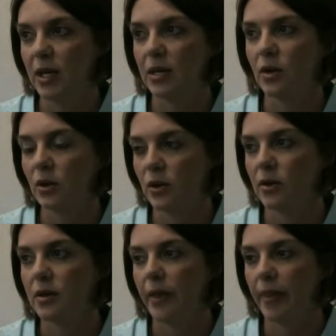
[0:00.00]
we had
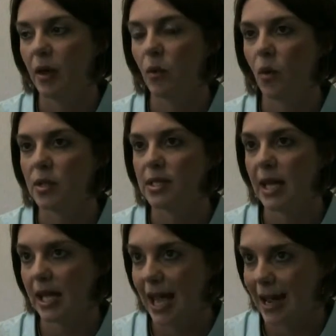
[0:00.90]
heard that they were going to
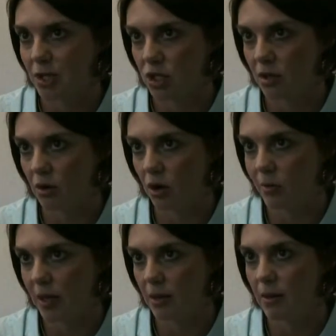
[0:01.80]
take action on our
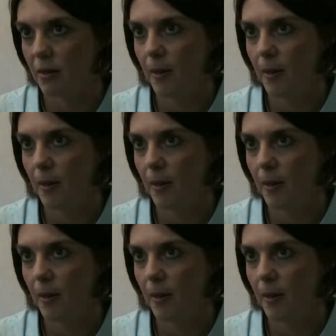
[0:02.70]
bill.